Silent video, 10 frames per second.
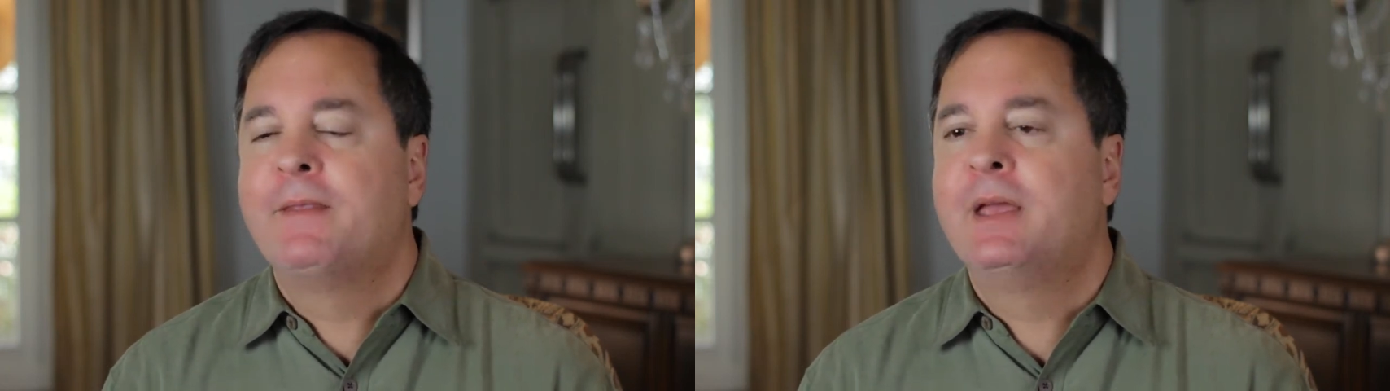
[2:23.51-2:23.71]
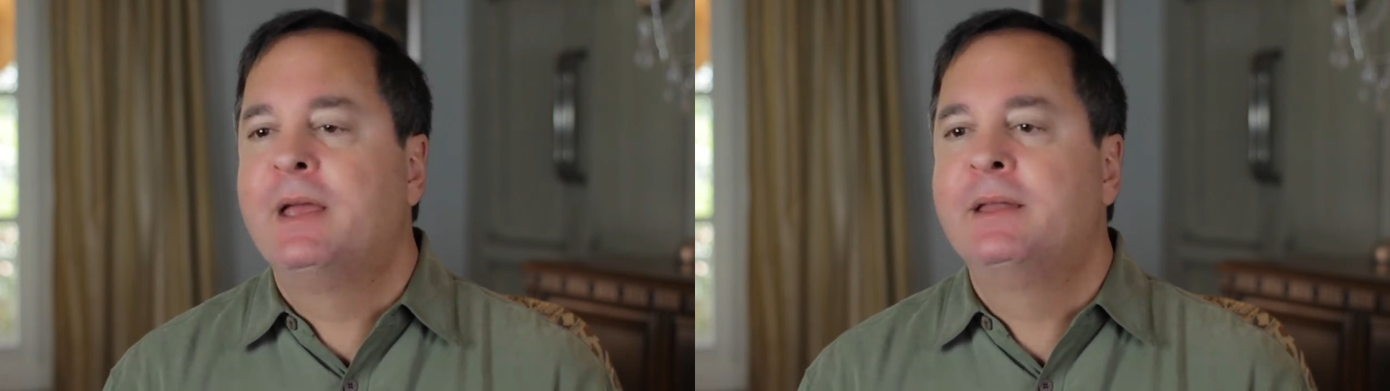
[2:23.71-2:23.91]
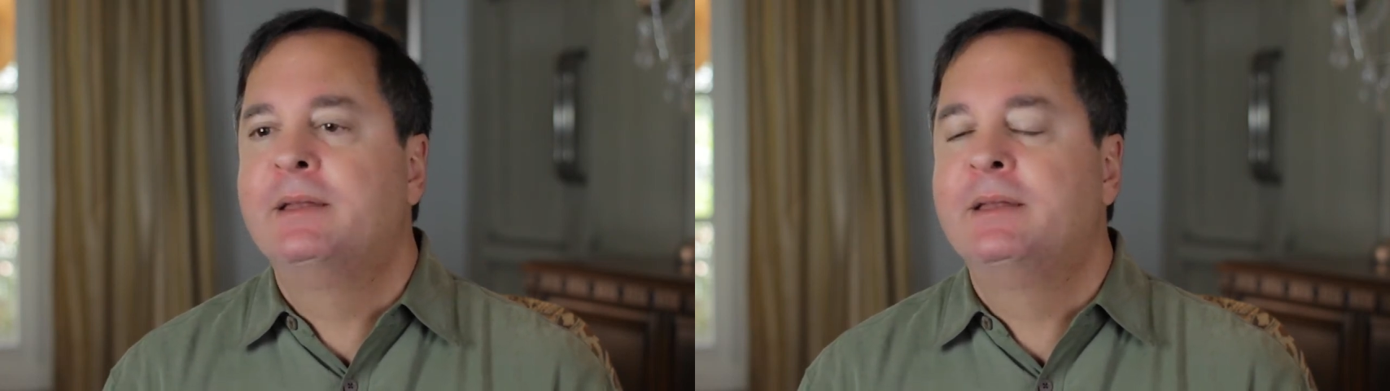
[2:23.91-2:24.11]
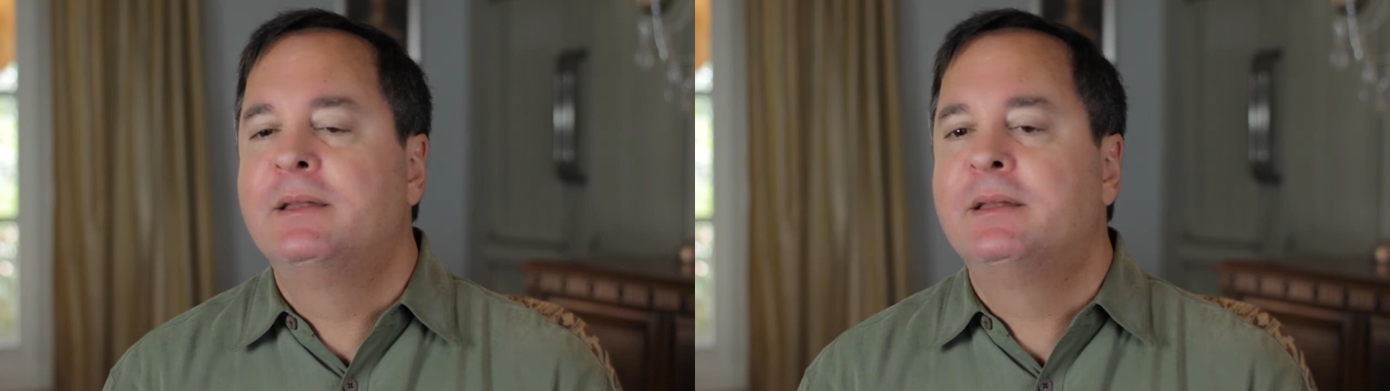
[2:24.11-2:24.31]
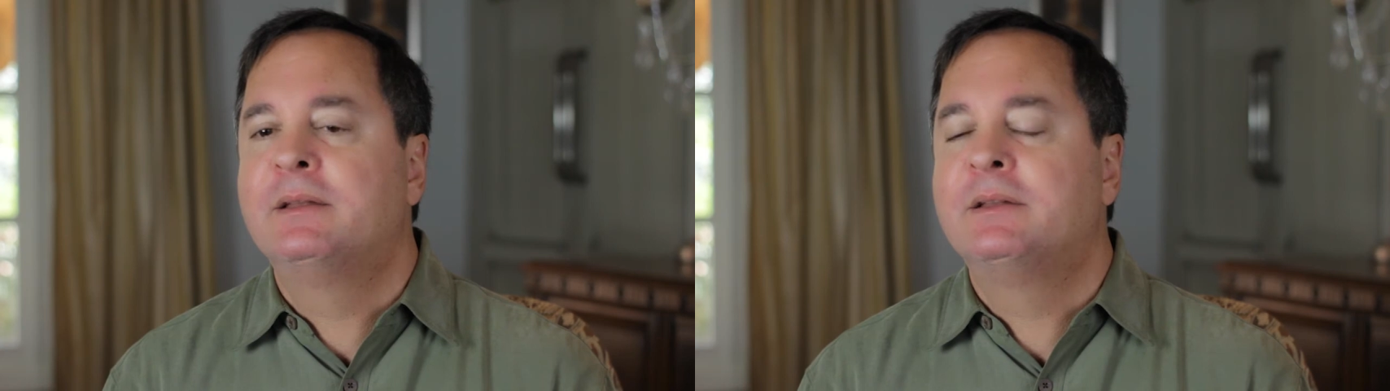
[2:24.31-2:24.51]
And
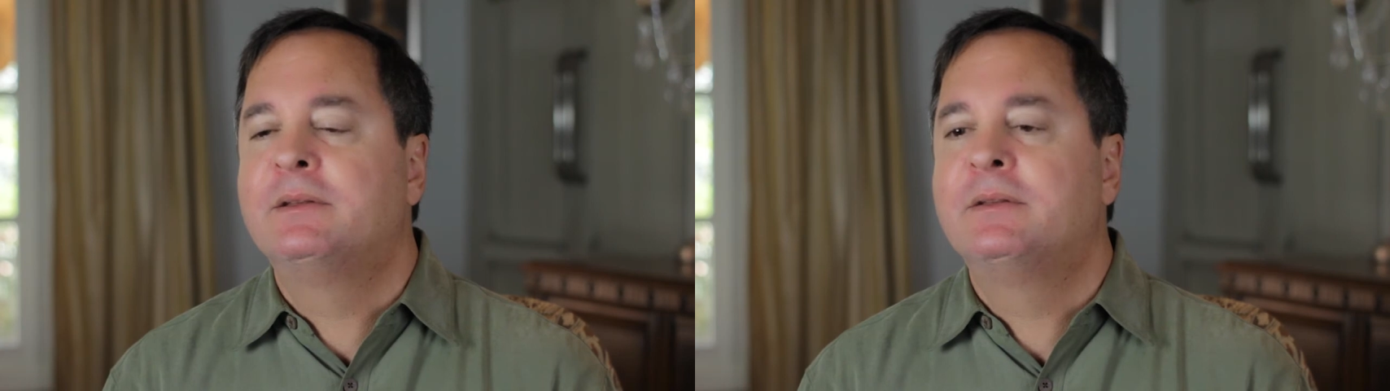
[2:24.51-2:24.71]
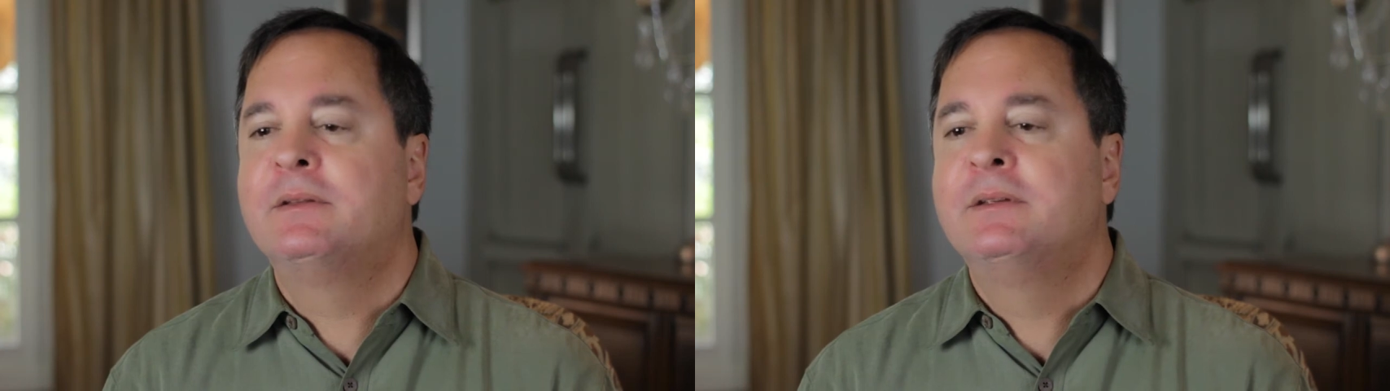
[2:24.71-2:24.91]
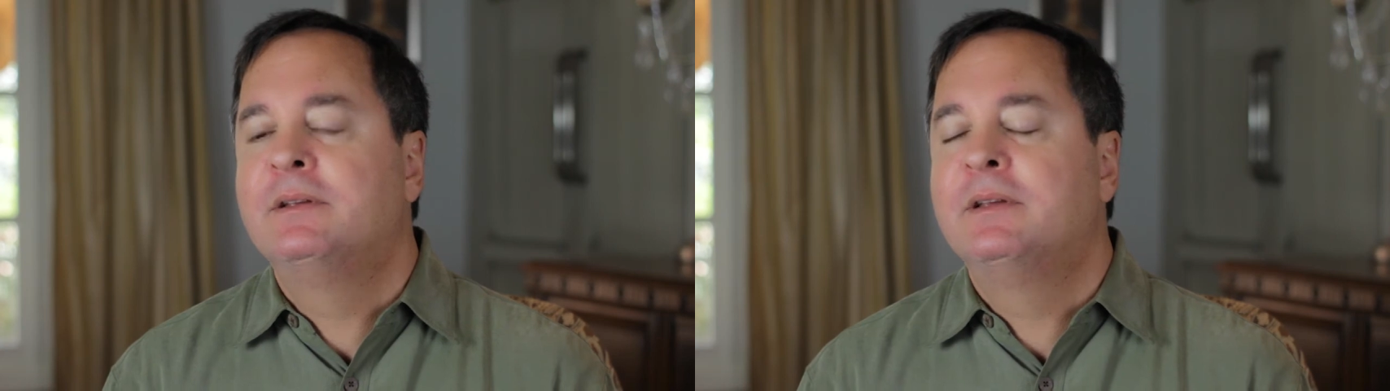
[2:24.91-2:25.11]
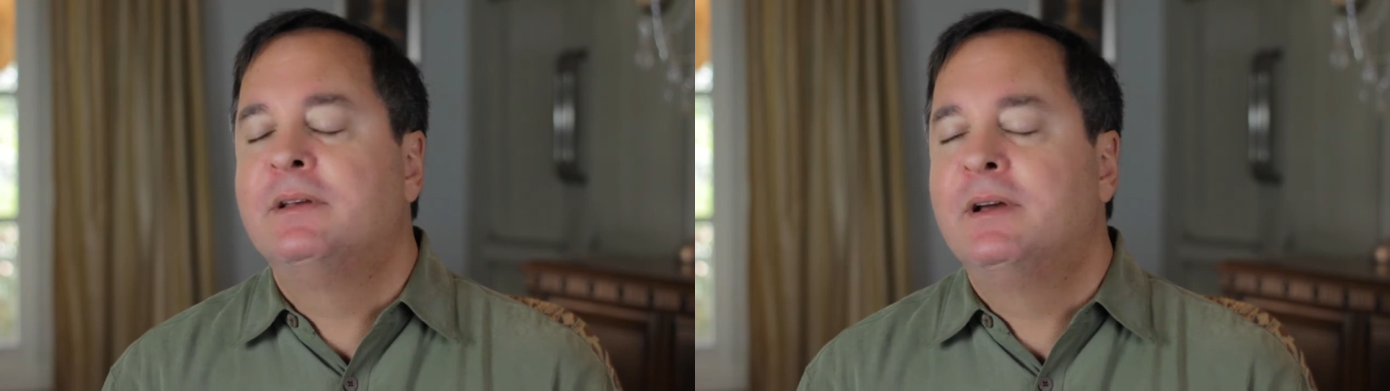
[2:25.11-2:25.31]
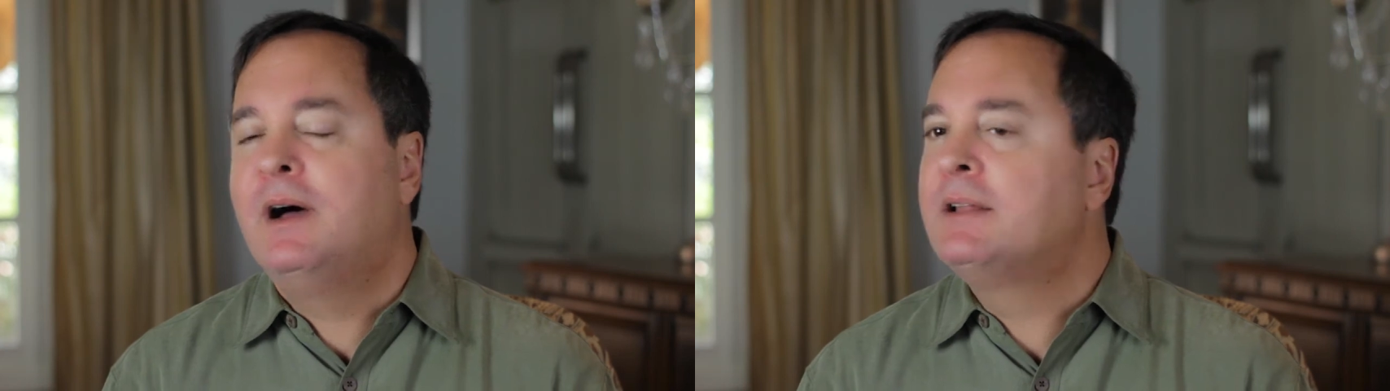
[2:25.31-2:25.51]

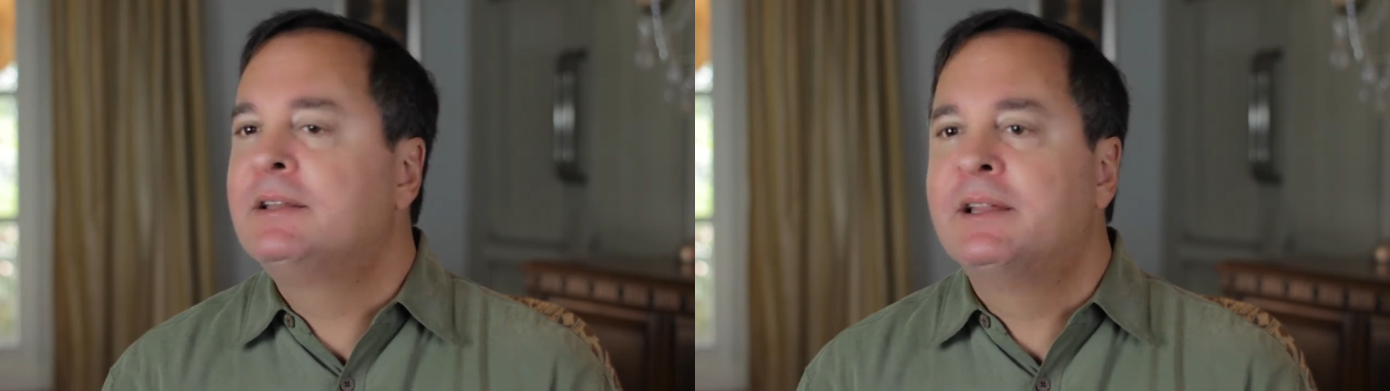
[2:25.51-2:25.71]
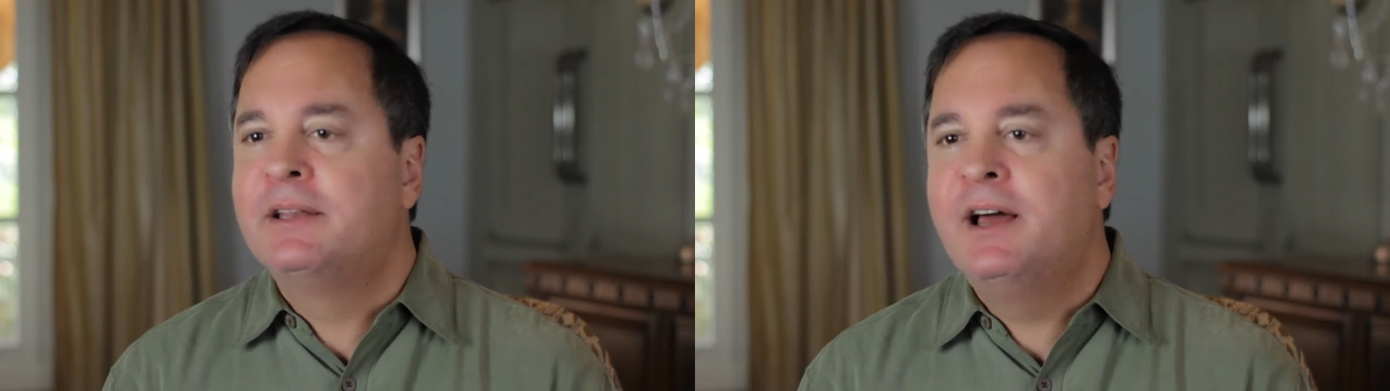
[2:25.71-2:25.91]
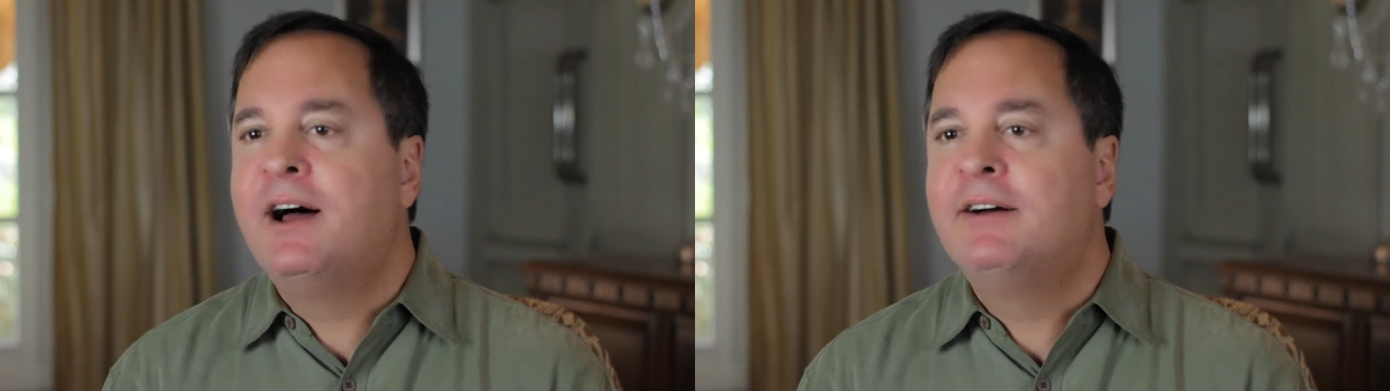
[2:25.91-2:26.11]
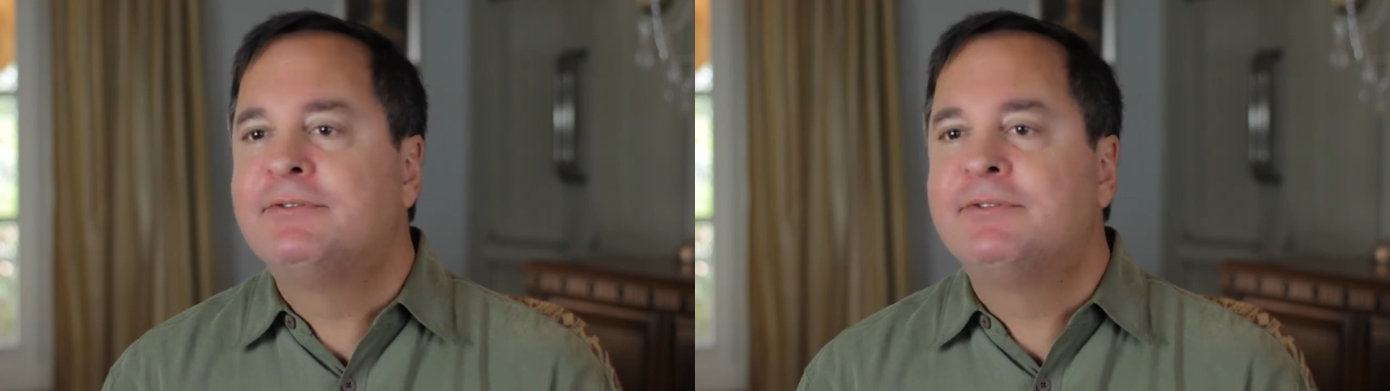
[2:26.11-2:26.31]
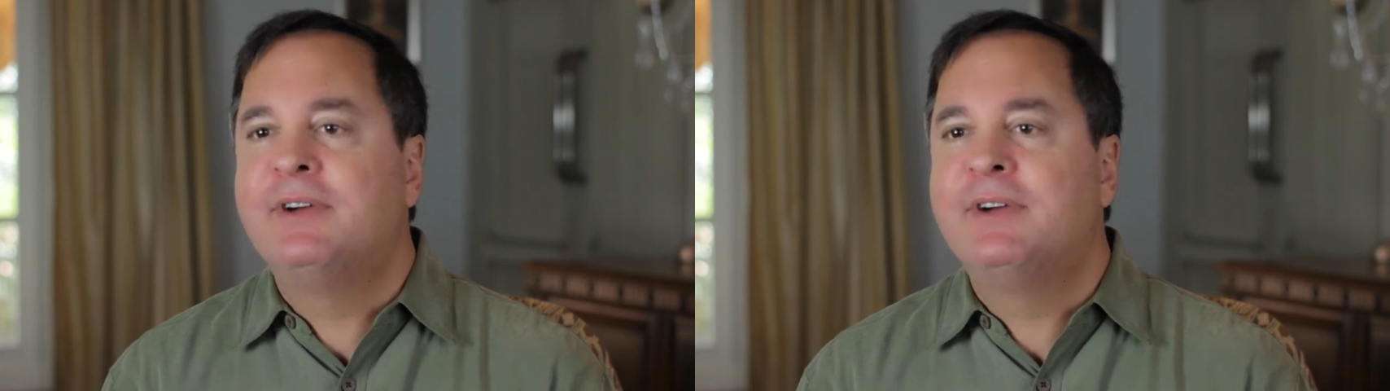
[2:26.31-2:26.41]
oddly enough,